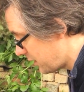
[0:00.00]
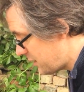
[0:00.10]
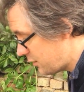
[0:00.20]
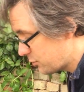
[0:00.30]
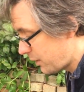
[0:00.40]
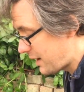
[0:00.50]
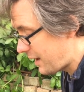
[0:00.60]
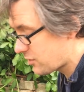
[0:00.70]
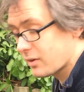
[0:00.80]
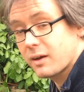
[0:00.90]
going to use my
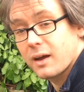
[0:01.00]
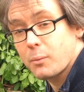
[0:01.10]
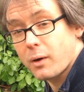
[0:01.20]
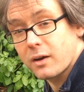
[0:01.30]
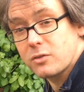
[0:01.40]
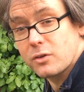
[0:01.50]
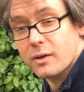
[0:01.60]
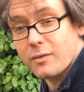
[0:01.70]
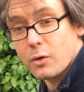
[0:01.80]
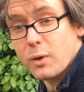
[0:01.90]
net. And what I'm going to do is
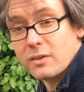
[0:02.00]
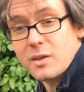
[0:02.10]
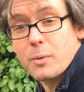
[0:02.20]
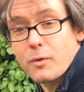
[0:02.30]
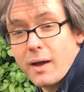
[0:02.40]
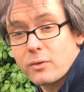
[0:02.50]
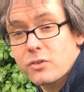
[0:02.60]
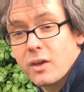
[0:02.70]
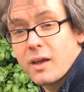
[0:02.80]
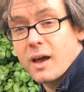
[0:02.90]
I'm going to have a quick dip around,